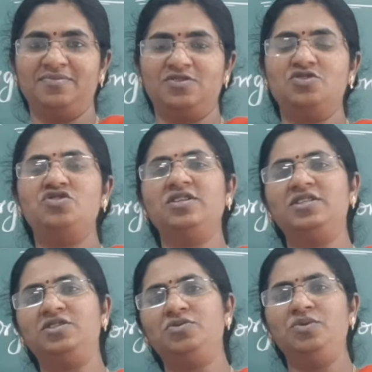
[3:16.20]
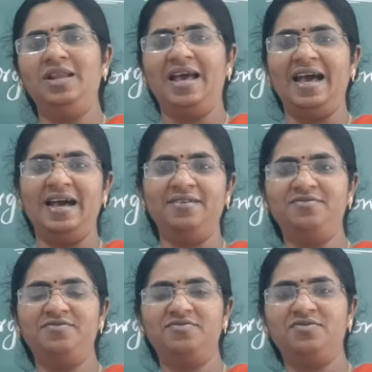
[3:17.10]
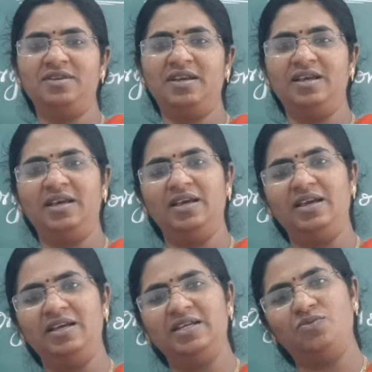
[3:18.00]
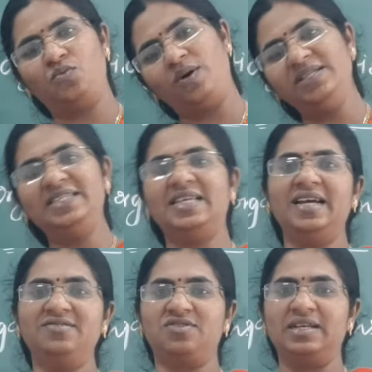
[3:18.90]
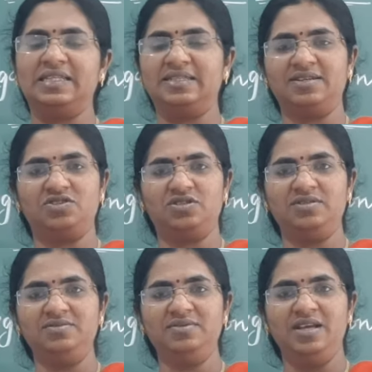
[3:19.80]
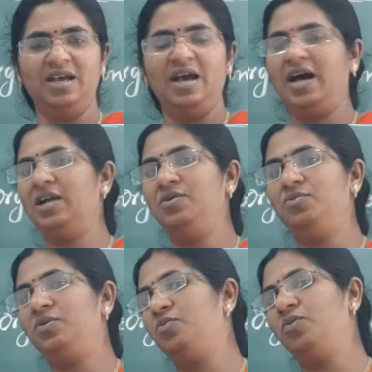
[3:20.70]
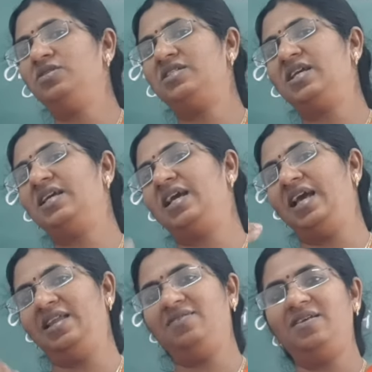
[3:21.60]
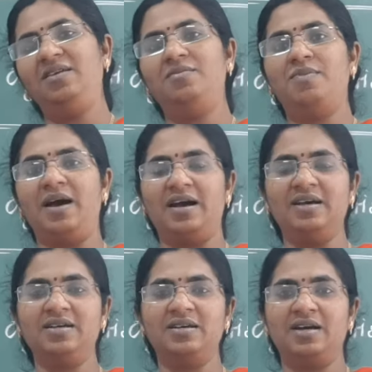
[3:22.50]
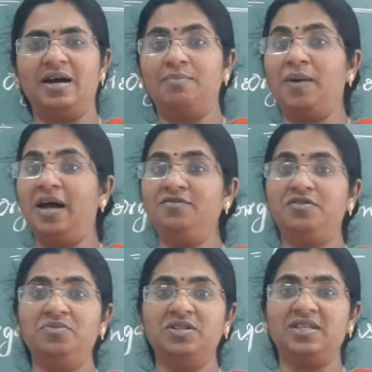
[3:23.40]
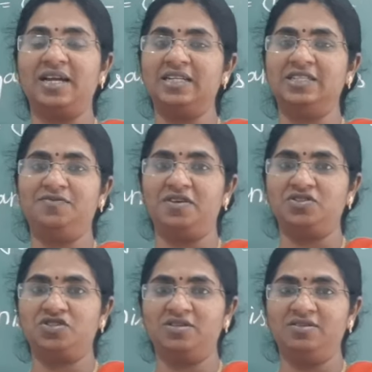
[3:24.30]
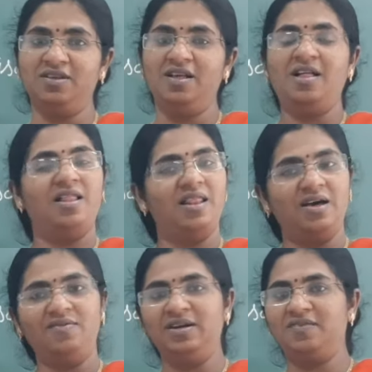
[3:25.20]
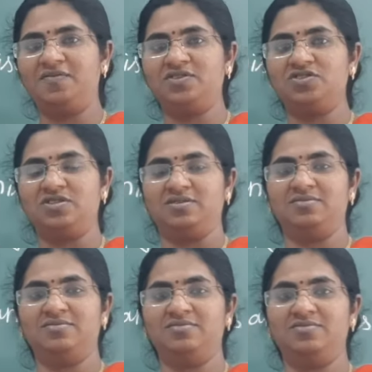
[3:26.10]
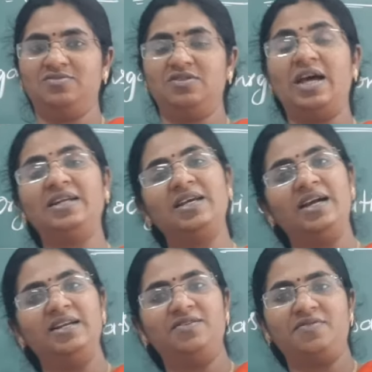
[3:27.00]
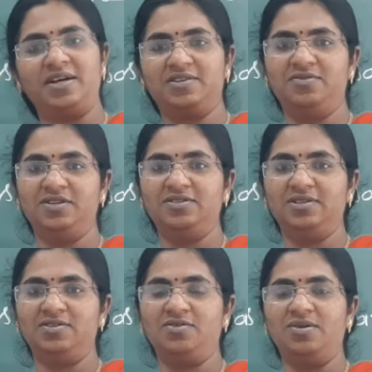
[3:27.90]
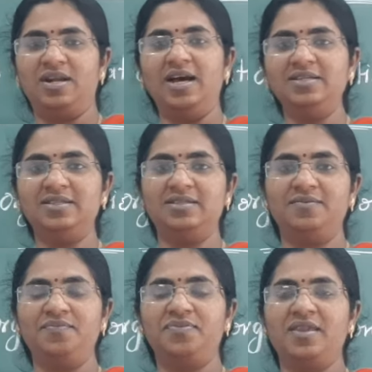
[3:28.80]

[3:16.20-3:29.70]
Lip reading: So just we will have one-side transaction, and we won't take anything back apart from the satisfaction, love and affection. That kind of activities are called as